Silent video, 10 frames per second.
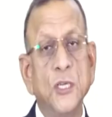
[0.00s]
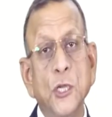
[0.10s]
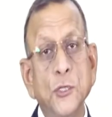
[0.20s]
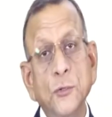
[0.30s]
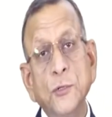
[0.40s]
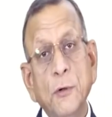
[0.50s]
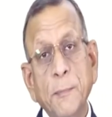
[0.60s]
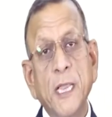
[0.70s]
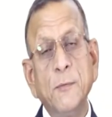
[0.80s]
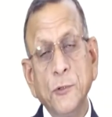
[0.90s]
So you will
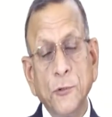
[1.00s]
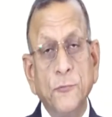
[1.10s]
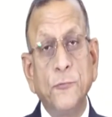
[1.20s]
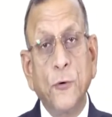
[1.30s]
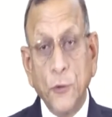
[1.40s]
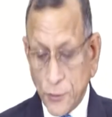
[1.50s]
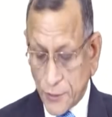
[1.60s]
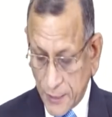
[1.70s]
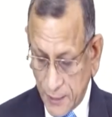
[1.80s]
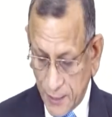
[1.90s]
be able to
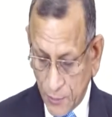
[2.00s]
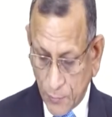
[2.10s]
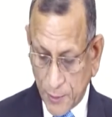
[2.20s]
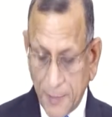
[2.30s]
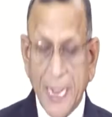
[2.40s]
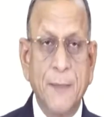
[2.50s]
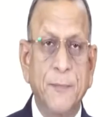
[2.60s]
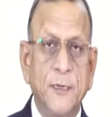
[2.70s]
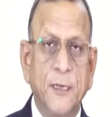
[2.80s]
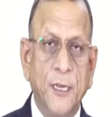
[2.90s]
foresee what may
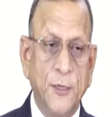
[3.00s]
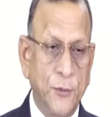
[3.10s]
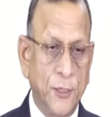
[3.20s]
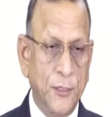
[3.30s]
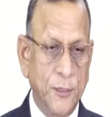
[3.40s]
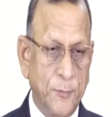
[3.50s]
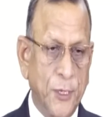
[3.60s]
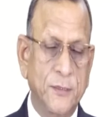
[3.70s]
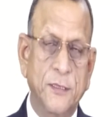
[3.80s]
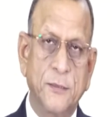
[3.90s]
happen in your
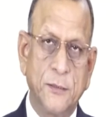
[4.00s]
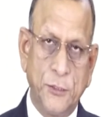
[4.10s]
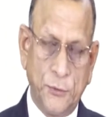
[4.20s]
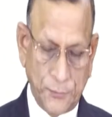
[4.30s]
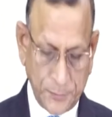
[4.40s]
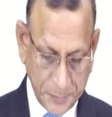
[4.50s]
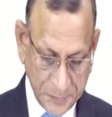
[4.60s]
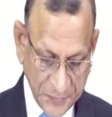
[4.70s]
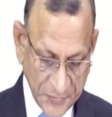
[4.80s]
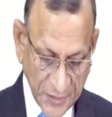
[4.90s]
process too.
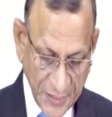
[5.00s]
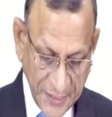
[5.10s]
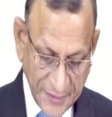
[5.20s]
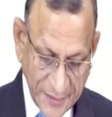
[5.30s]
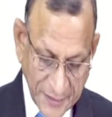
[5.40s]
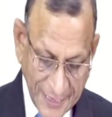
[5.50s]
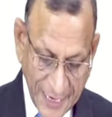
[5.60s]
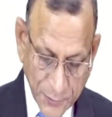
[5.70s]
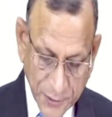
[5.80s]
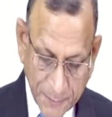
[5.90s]
This
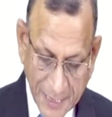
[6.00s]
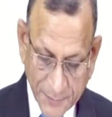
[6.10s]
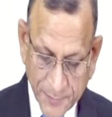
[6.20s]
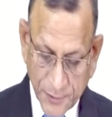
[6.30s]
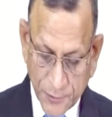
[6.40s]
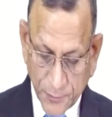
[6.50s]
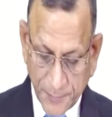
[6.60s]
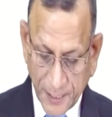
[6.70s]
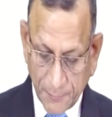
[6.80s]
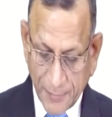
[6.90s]
allows departments to
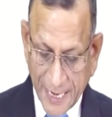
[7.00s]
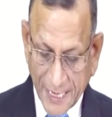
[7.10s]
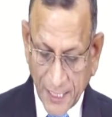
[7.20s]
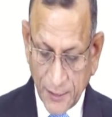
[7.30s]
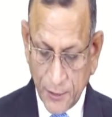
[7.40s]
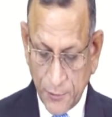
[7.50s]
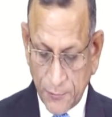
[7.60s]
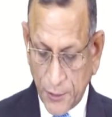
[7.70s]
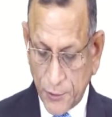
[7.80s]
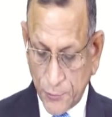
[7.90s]
begin planning
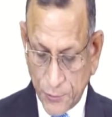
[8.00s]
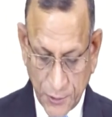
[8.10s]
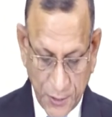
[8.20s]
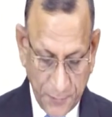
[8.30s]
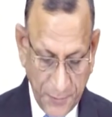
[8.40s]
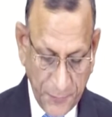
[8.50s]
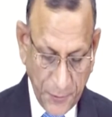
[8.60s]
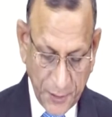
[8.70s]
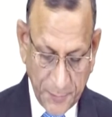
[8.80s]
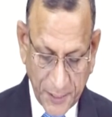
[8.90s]
for issues before
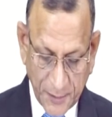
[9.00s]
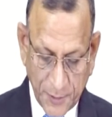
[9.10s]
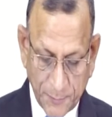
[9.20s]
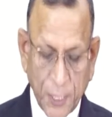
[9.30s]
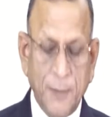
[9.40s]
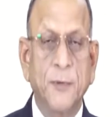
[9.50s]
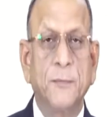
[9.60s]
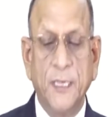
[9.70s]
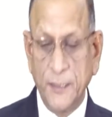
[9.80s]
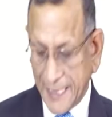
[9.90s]
they become a problem
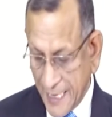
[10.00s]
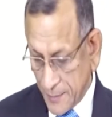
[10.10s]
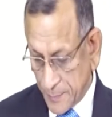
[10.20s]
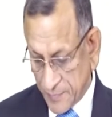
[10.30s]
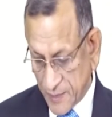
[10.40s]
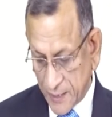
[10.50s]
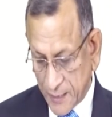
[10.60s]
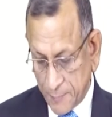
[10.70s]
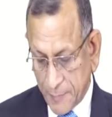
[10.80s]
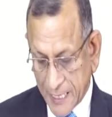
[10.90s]
in their
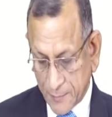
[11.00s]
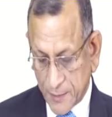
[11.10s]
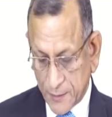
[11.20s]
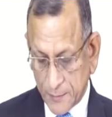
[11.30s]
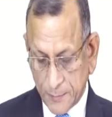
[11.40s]
department.